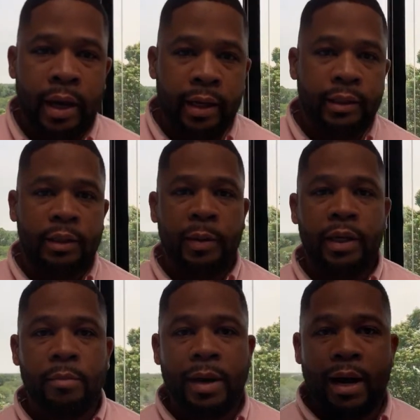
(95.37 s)
and
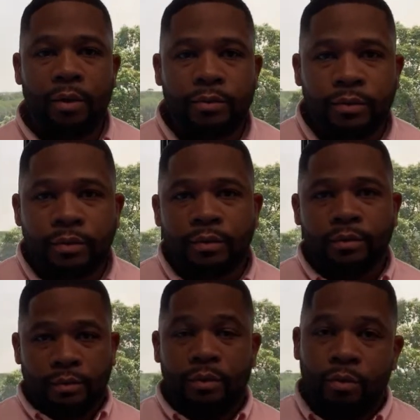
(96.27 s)
speak about
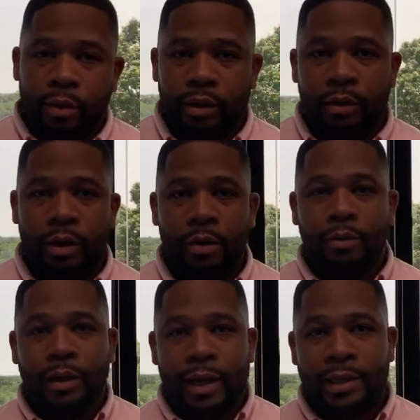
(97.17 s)
you
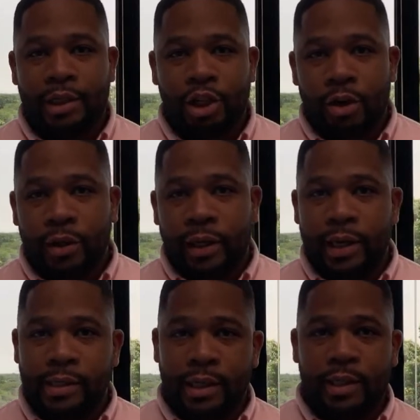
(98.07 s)
know, his journey,
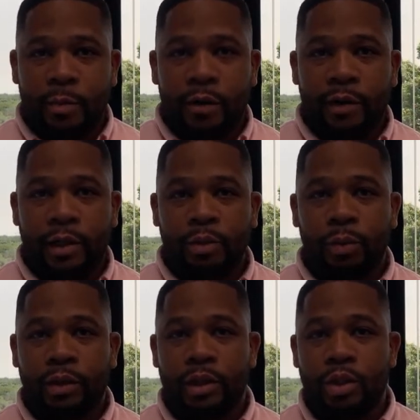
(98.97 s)
his experience
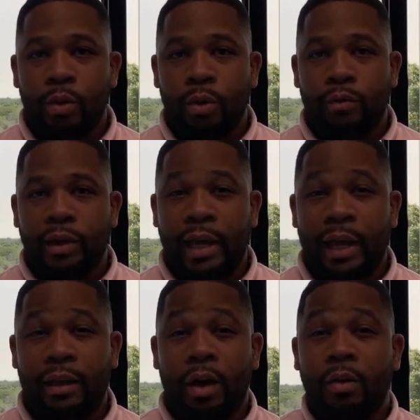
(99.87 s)
with the
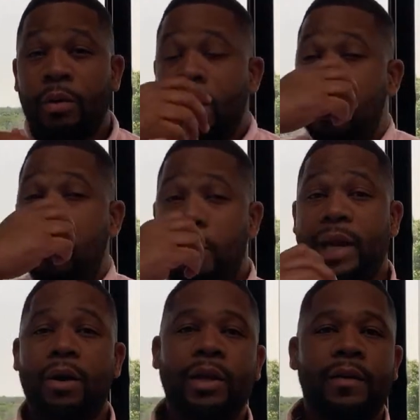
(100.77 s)
203K loan. But
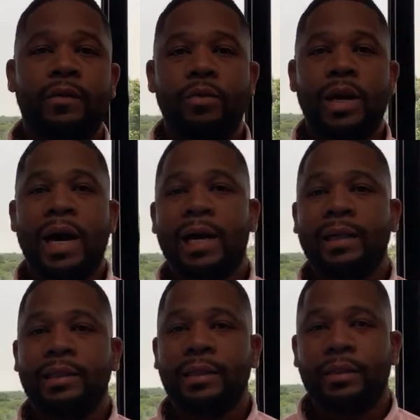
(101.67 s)
I'll give you
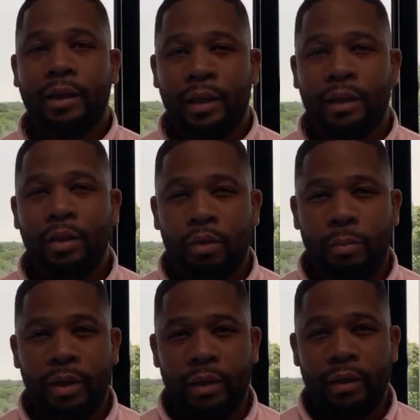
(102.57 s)
guys a little
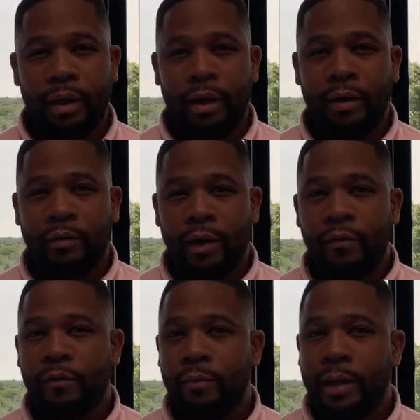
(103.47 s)
bit of
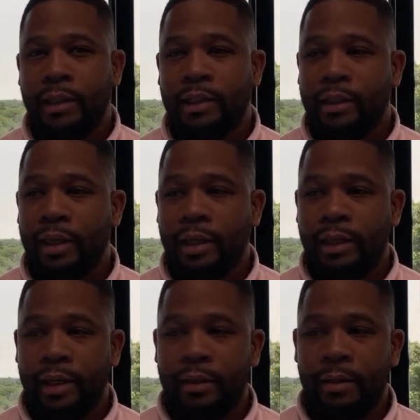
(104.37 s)
information and
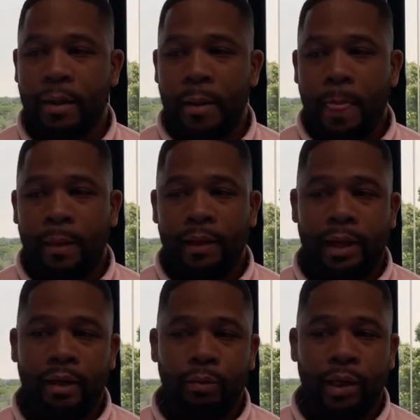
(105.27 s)
then
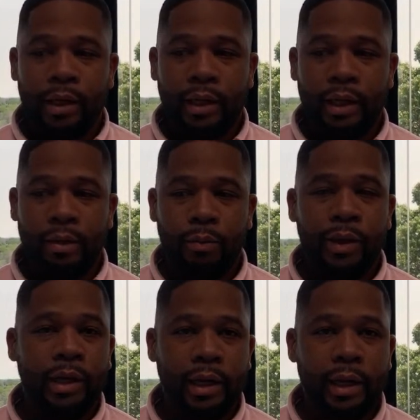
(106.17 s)
later we can hear
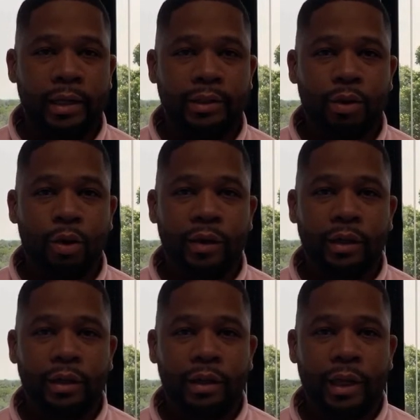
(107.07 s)
we can hear his story
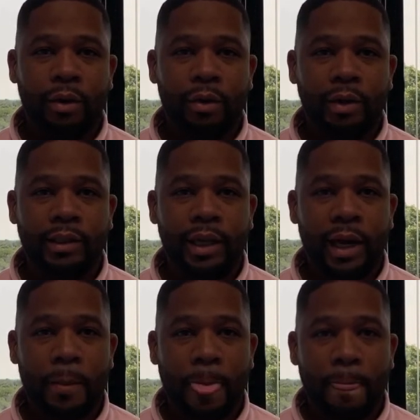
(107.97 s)
later on
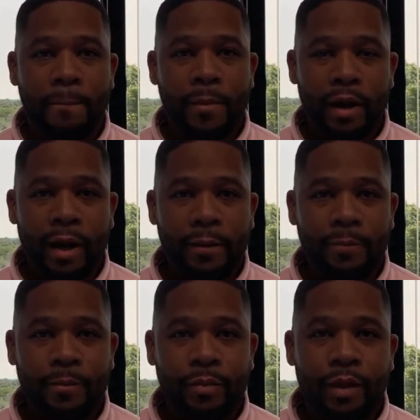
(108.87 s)
today. All right.
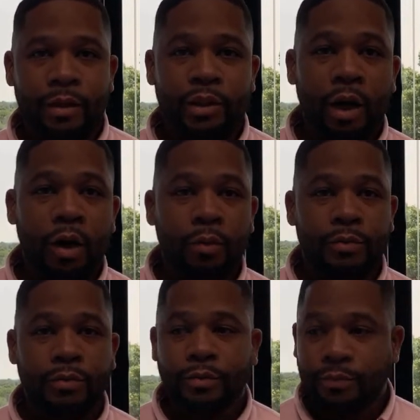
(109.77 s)
So